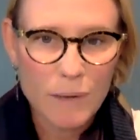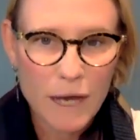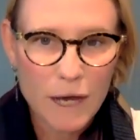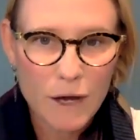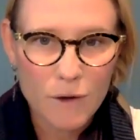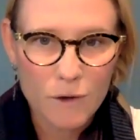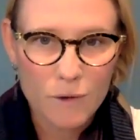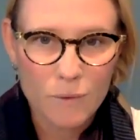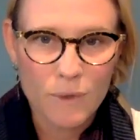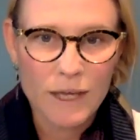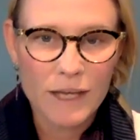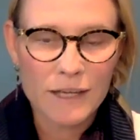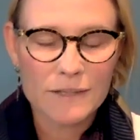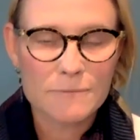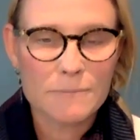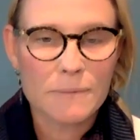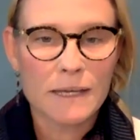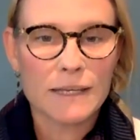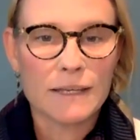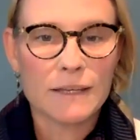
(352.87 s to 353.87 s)
power away
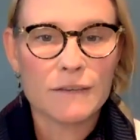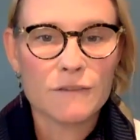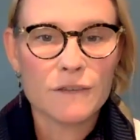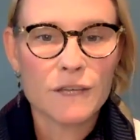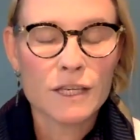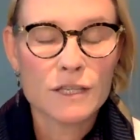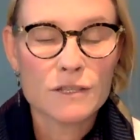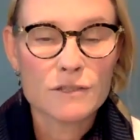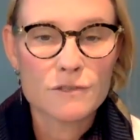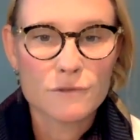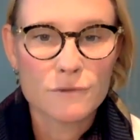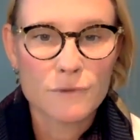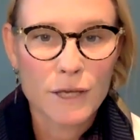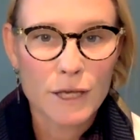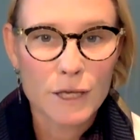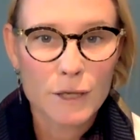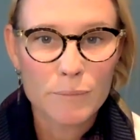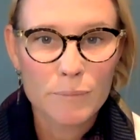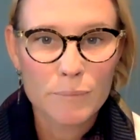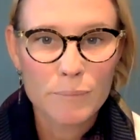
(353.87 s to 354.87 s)
is by giving it to
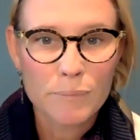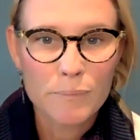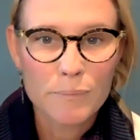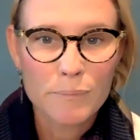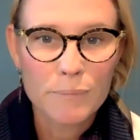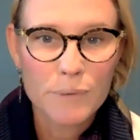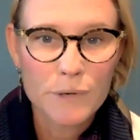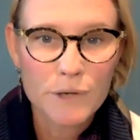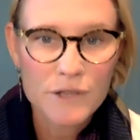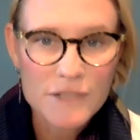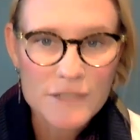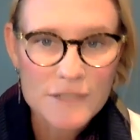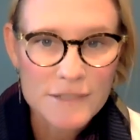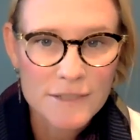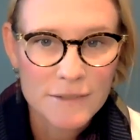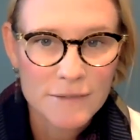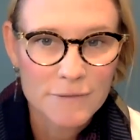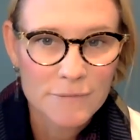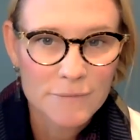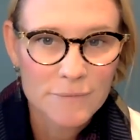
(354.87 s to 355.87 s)
a
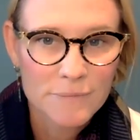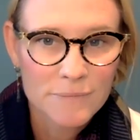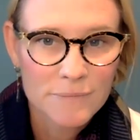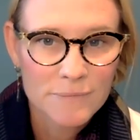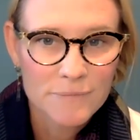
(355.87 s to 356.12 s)
person.